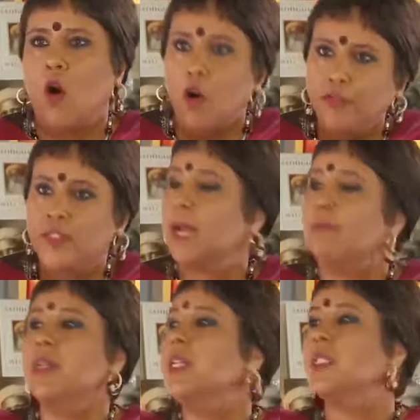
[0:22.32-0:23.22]
of
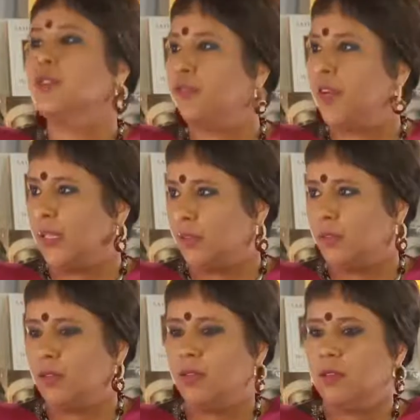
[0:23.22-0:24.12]
somebody's
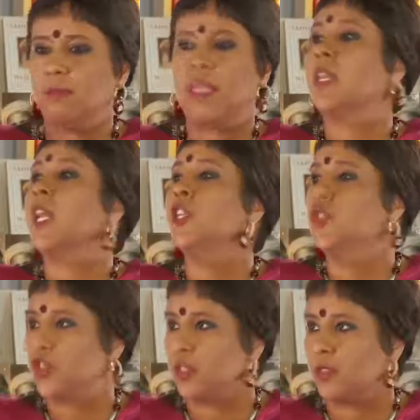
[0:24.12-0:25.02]
faith being
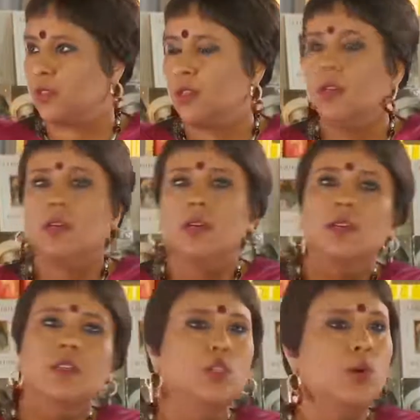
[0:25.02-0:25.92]
injured.
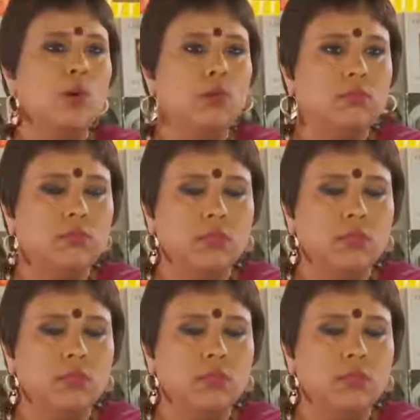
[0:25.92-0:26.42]
So,